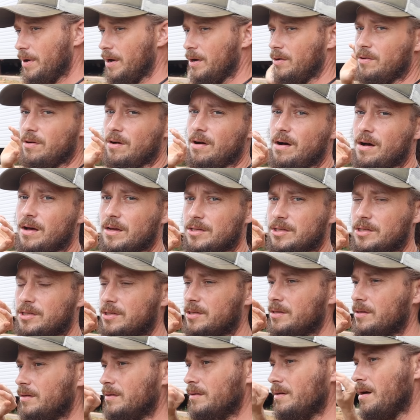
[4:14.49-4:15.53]
way
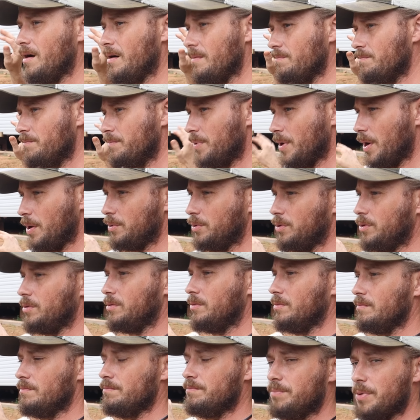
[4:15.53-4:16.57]
across on
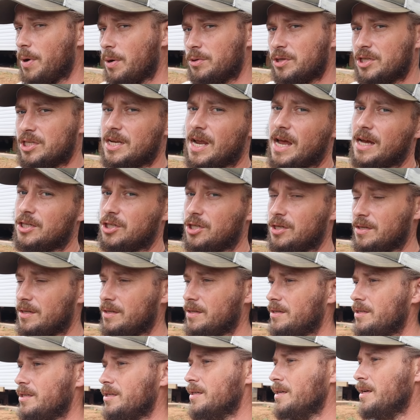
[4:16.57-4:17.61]
both both
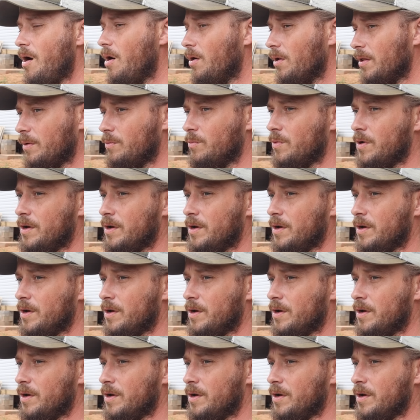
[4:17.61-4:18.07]
sections all at